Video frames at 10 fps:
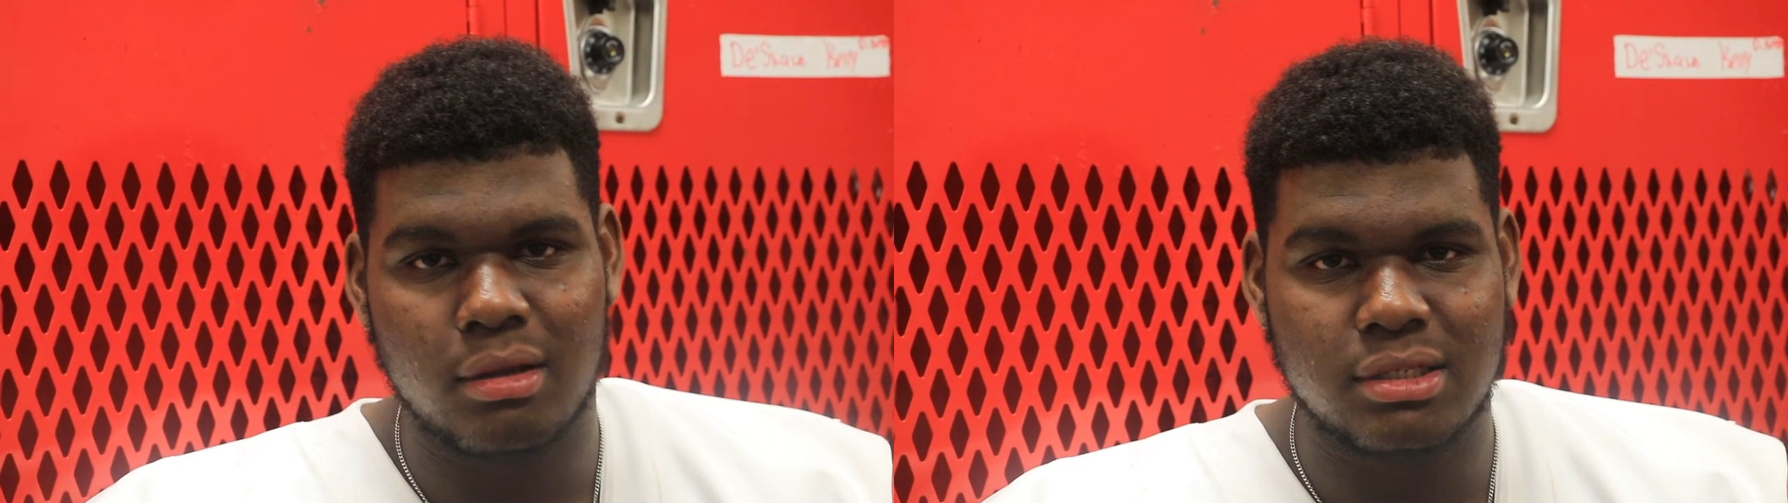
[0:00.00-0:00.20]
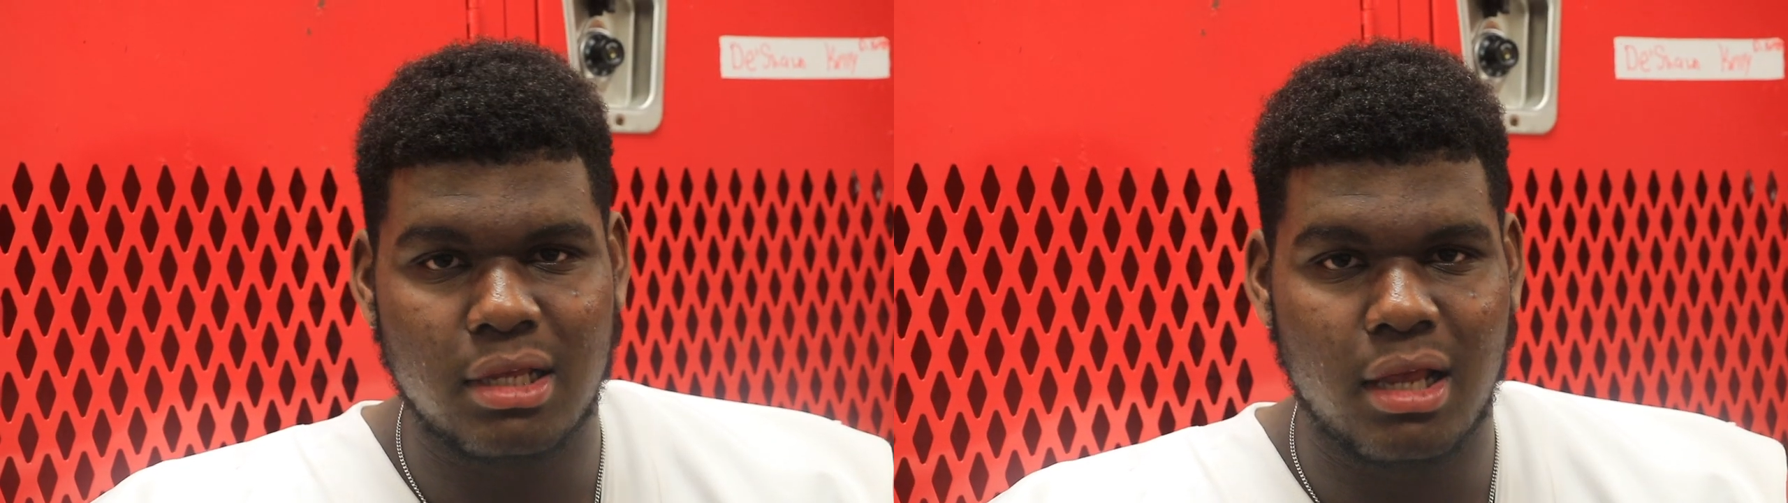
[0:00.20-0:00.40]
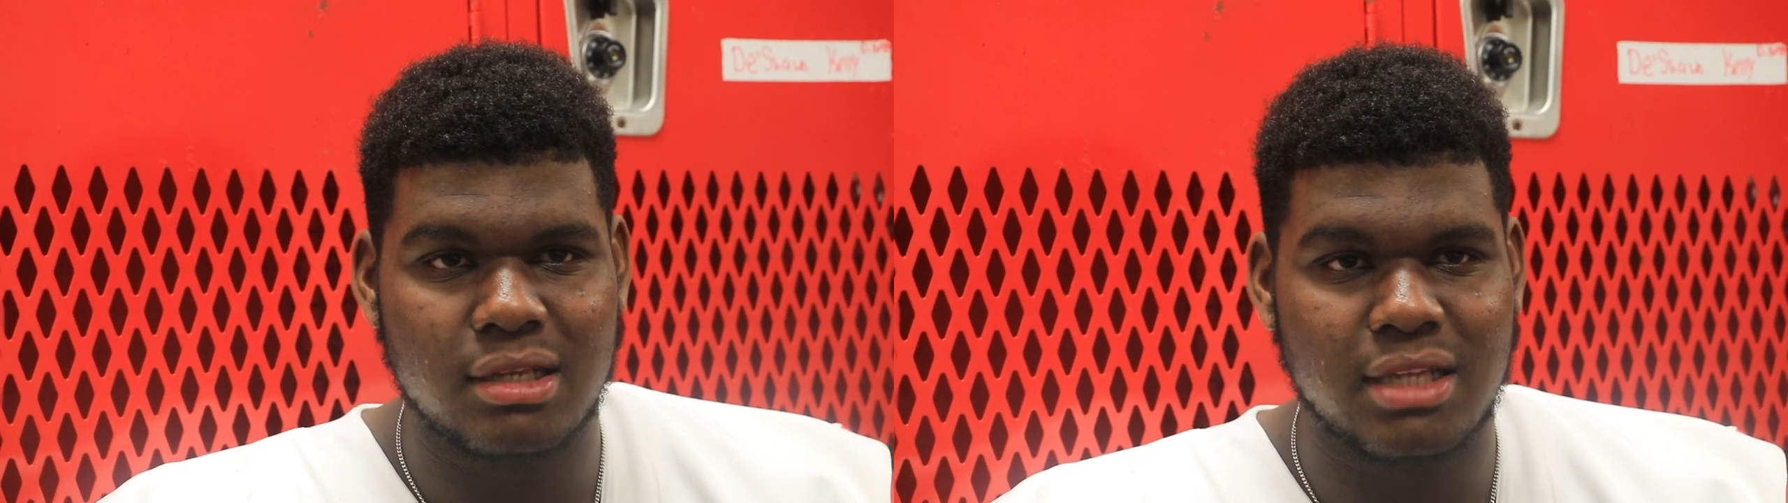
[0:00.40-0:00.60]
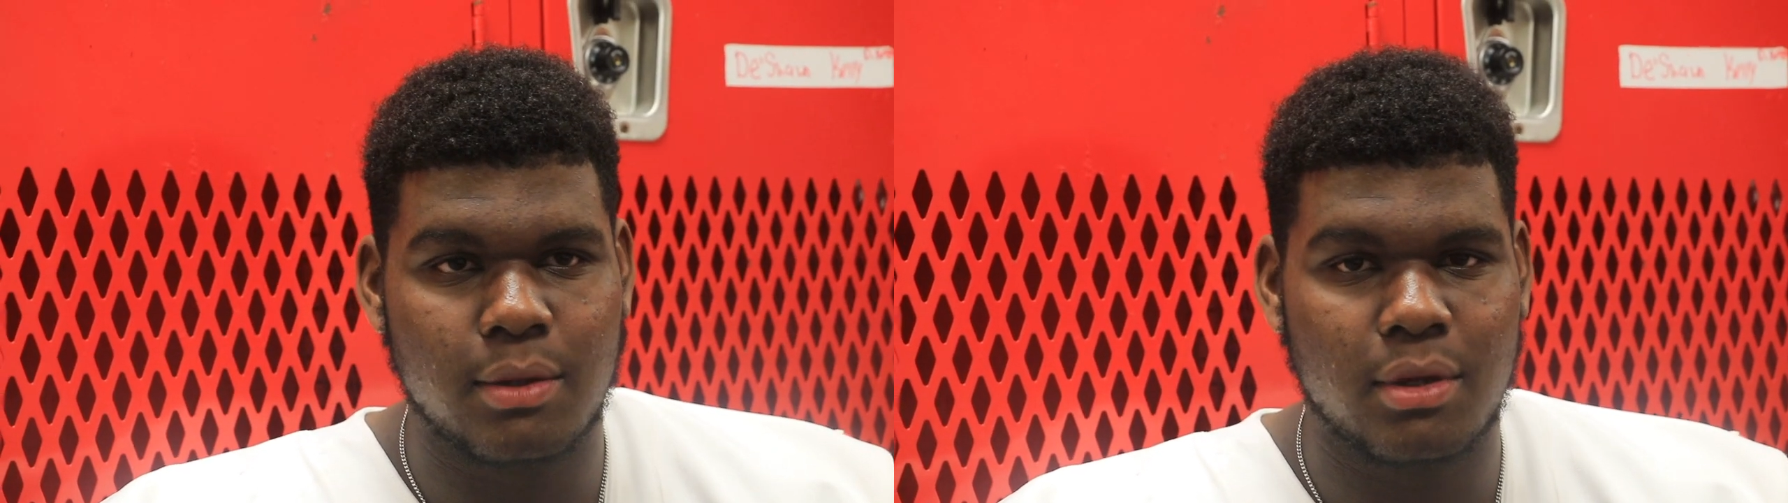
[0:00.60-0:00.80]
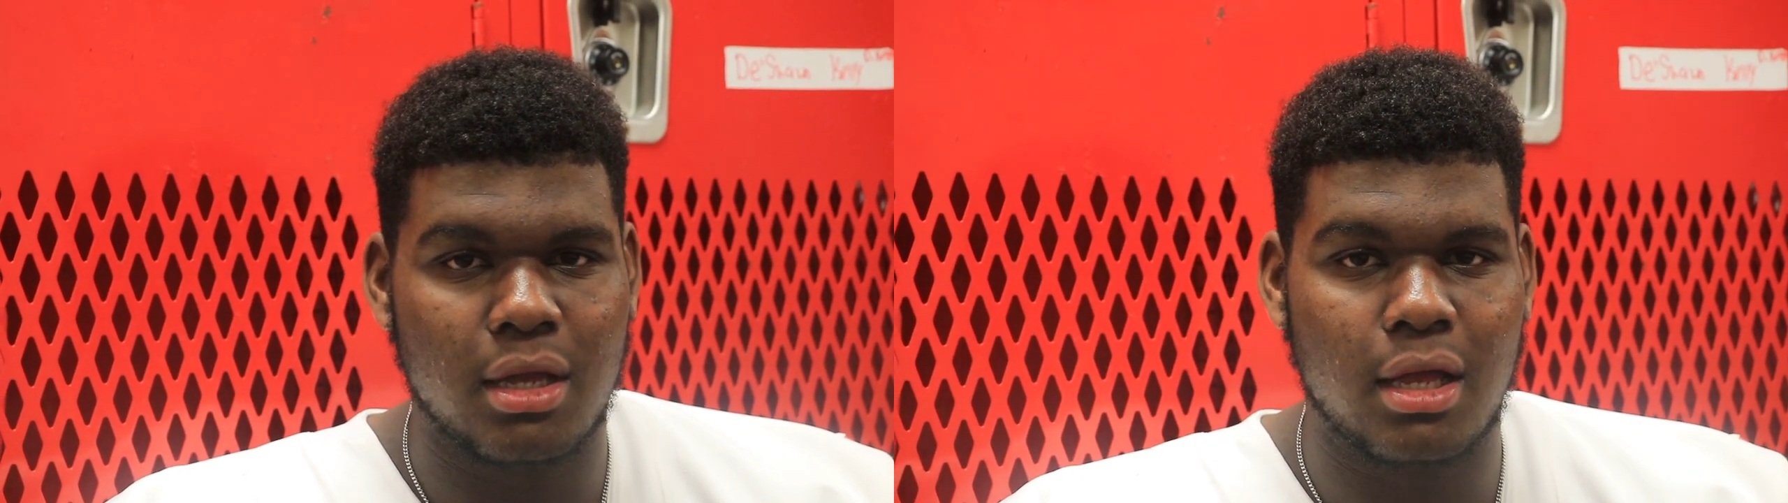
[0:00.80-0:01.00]
I stay
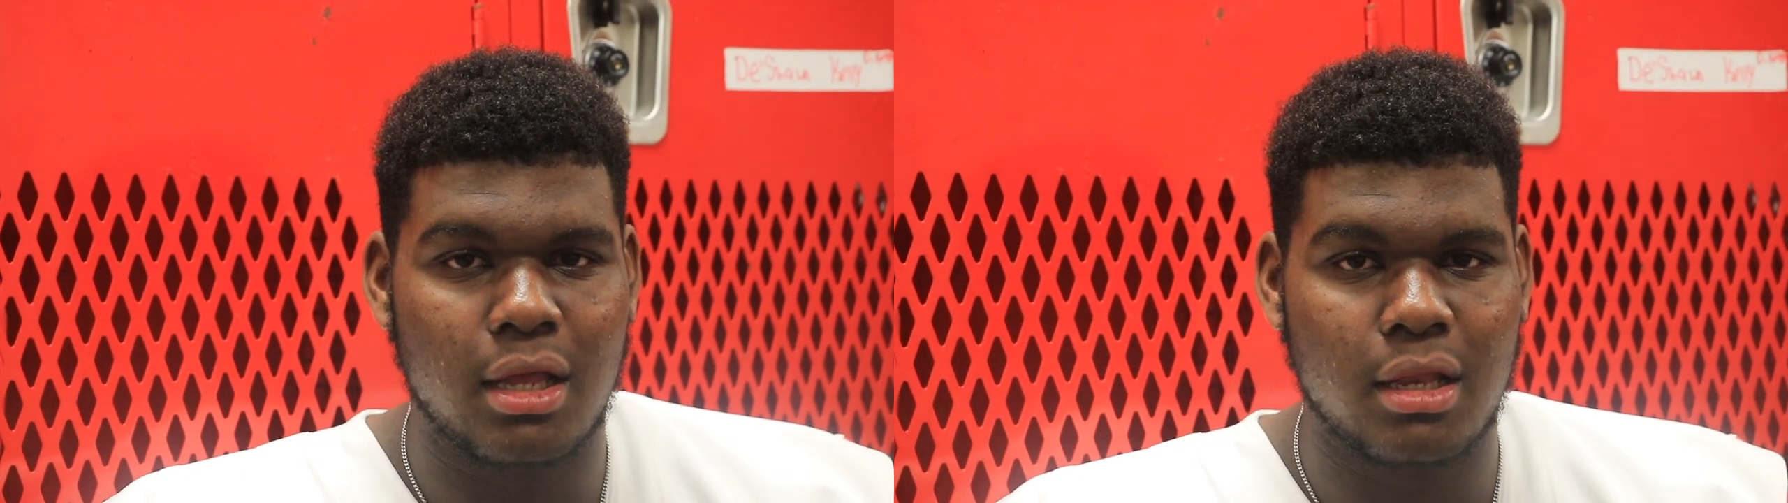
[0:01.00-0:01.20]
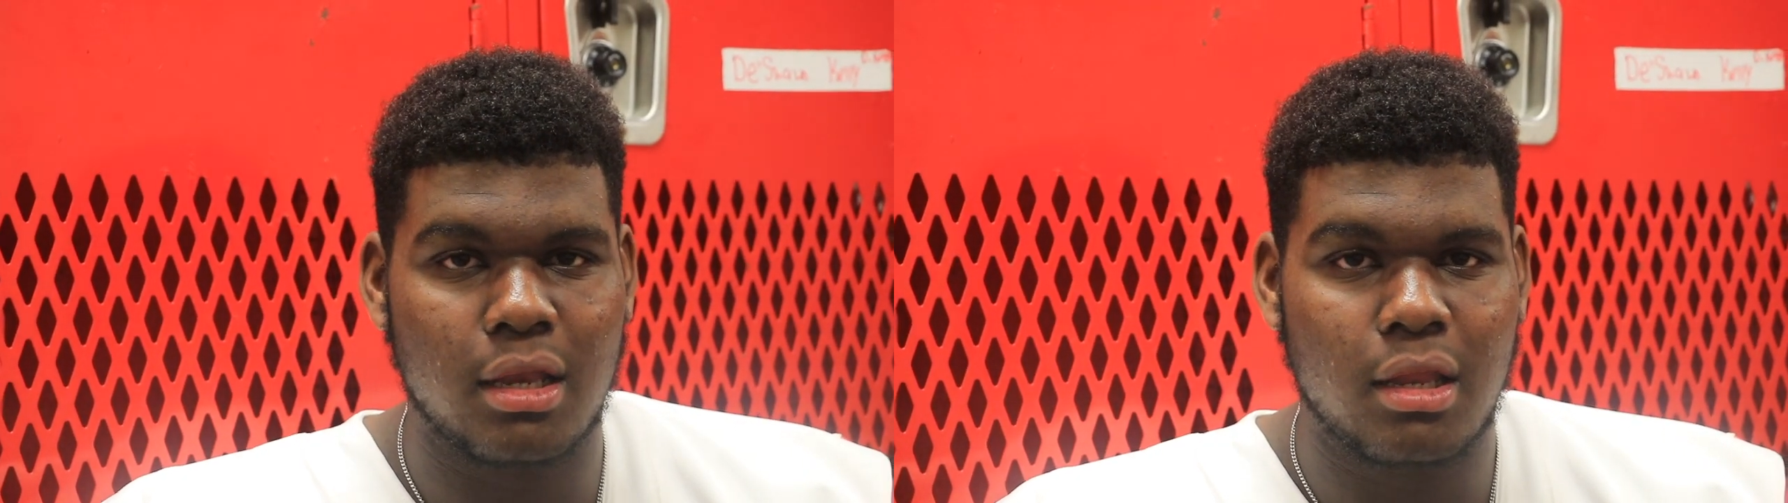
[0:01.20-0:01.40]
with God.